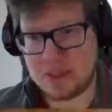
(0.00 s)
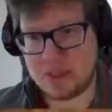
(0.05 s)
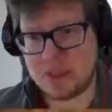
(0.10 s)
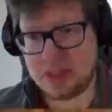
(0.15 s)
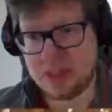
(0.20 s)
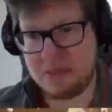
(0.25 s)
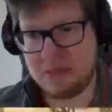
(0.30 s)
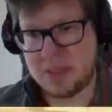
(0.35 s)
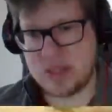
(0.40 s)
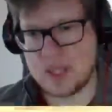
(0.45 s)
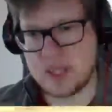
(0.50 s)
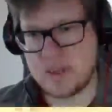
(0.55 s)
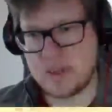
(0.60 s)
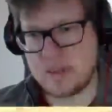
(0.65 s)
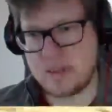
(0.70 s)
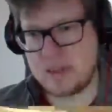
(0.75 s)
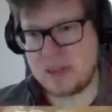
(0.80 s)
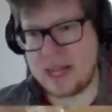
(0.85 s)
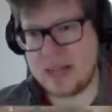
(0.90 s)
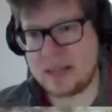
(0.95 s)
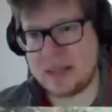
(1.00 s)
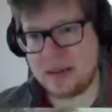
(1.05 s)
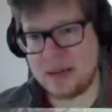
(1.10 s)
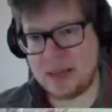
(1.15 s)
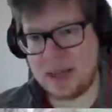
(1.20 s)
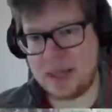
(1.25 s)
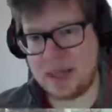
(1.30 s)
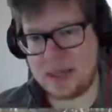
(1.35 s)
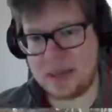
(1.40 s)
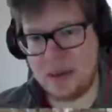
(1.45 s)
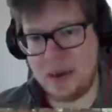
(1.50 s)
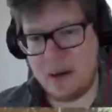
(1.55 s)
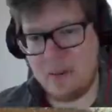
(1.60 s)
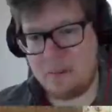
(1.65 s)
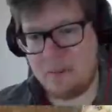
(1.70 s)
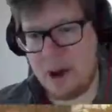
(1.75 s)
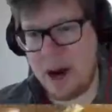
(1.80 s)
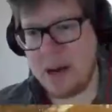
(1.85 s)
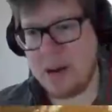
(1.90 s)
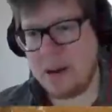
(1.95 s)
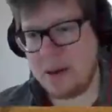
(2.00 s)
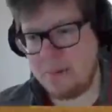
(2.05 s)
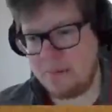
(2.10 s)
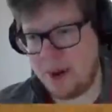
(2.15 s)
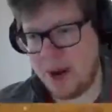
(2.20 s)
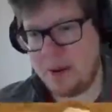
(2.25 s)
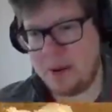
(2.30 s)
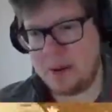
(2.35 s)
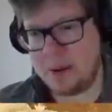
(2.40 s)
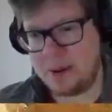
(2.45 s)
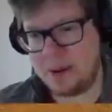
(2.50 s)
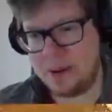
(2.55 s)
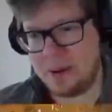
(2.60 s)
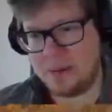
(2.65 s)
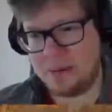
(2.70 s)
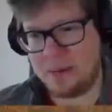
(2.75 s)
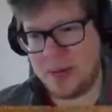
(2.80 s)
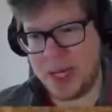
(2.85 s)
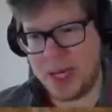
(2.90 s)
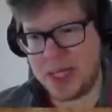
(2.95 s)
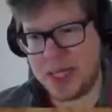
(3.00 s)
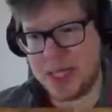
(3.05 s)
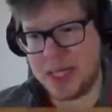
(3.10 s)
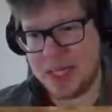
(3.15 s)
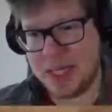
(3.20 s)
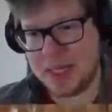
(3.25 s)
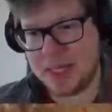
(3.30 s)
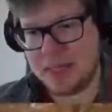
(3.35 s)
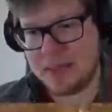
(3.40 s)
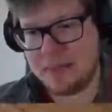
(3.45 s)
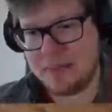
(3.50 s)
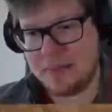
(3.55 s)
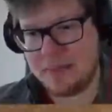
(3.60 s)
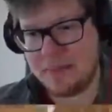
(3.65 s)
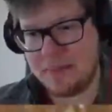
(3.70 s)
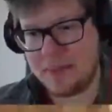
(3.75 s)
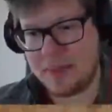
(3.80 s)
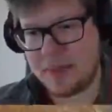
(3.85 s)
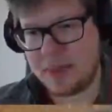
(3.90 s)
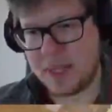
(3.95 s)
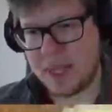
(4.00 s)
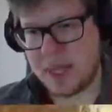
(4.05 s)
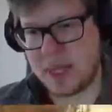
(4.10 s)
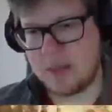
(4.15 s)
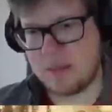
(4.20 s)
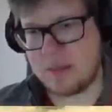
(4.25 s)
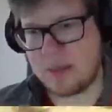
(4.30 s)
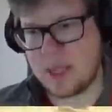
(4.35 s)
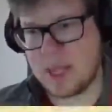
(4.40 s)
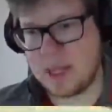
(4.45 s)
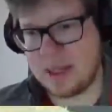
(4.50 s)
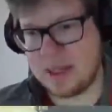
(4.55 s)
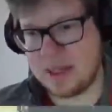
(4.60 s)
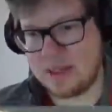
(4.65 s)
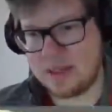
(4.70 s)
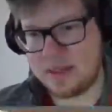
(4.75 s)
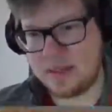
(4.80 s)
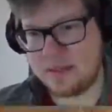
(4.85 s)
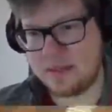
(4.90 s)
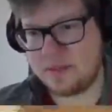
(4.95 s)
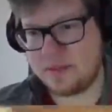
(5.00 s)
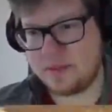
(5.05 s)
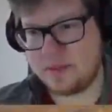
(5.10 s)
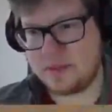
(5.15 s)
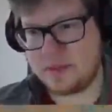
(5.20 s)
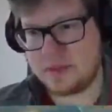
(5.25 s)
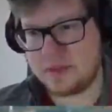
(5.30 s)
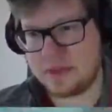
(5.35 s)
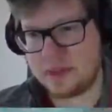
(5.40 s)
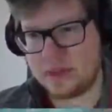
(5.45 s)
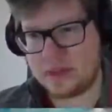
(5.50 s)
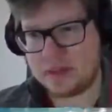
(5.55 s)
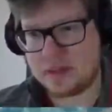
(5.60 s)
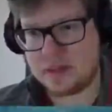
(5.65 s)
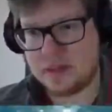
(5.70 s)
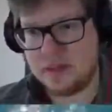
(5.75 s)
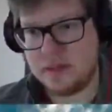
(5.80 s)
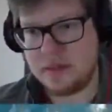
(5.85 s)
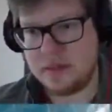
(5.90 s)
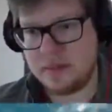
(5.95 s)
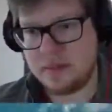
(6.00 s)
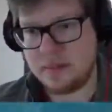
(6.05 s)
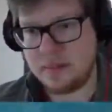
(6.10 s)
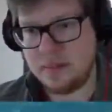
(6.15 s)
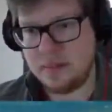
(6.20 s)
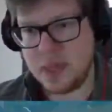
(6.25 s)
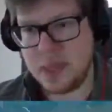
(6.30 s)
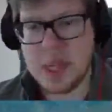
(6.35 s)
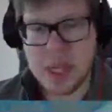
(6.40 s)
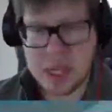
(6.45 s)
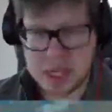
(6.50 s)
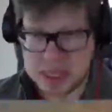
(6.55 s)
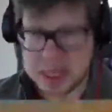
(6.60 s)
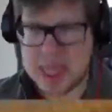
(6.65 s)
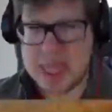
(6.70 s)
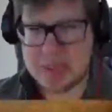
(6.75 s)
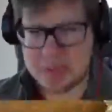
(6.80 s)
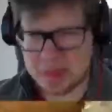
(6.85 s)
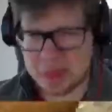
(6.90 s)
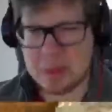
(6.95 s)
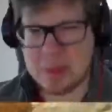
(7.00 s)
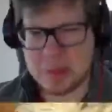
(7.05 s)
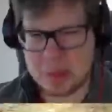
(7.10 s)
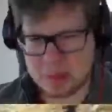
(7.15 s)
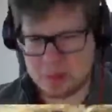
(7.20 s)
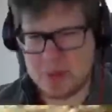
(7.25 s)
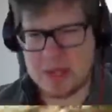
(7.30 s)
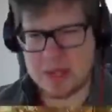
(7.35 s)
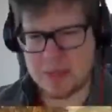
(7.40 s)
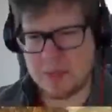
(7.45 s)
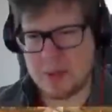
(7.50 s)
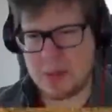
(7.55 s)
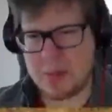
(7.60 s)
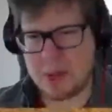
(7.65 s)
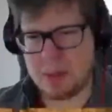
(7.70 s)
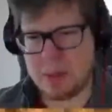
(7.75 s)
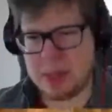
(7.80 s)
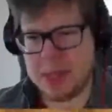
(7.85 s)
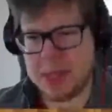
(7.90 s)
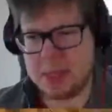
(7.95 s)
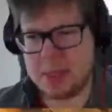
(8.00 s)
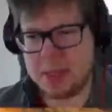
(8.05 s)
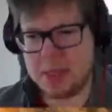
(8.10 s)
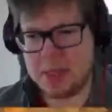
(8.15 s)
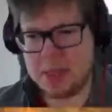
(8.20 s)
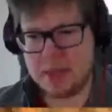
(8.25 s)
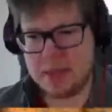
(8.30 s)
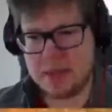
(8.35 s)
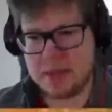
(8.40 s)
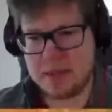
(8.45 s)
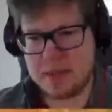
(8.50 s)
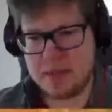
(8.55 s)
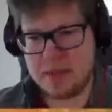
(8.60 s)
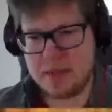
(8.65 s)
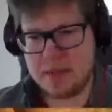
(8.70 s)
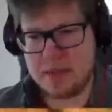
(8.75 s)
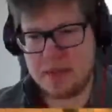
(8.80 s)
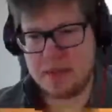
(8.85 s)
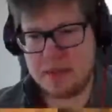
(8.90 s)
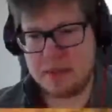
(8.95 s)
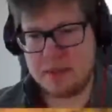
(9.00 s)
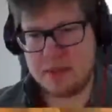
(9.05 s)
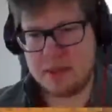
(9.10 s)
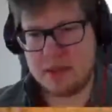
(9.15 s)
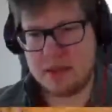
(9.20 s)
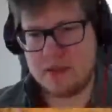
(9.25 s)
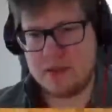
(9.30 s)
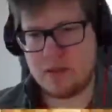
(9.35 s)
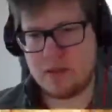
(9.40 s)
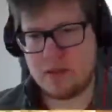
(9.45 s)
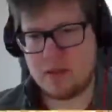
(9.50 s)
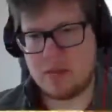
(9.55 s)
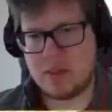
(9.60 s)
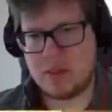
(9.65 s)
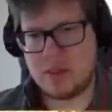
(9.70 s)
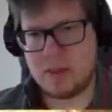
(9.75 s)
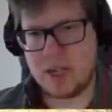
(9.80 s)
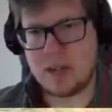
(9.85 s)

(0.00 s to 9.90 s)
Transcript: compensator. That sounds like a very, very good thing. Okay, I will gather. thirty seconds of oxygen. Yes, don't stress me about it. Terraform effect. I